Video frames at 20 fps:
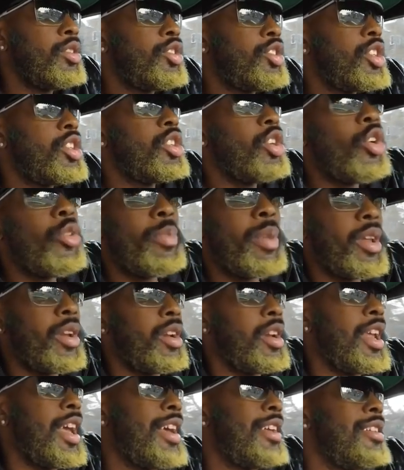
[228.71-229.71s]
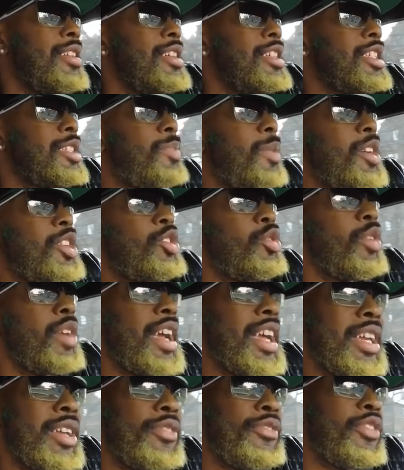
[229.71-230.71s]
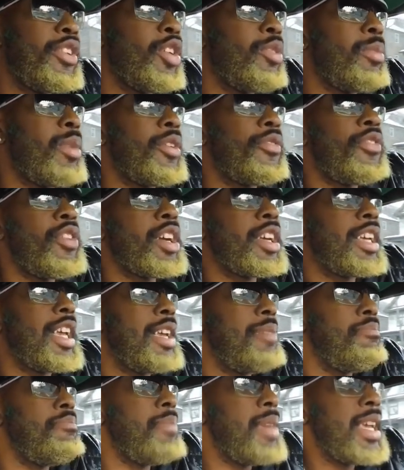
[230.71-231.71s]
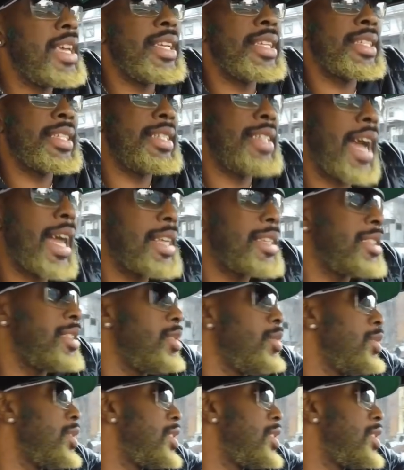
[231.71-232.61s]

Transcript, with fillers: You should know better than that, especially an NFL motherfucker getting millions of dollars to do the